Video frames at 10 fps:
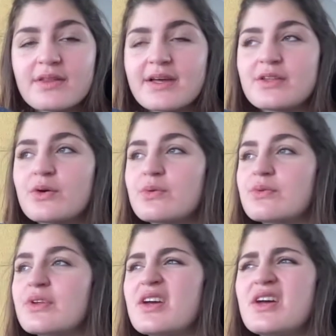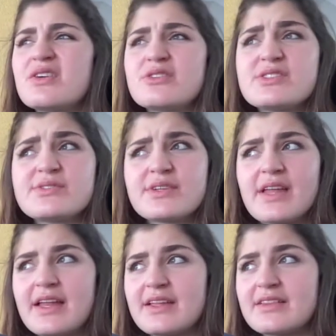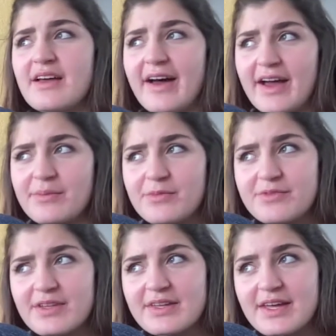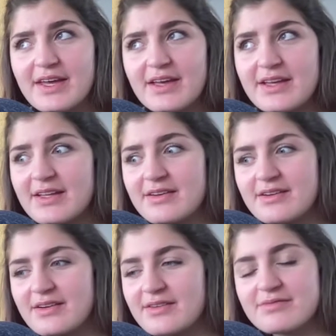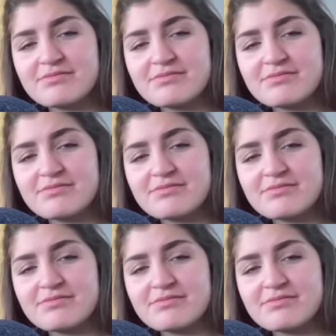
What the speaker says: Like, don't restrict any time of the day either.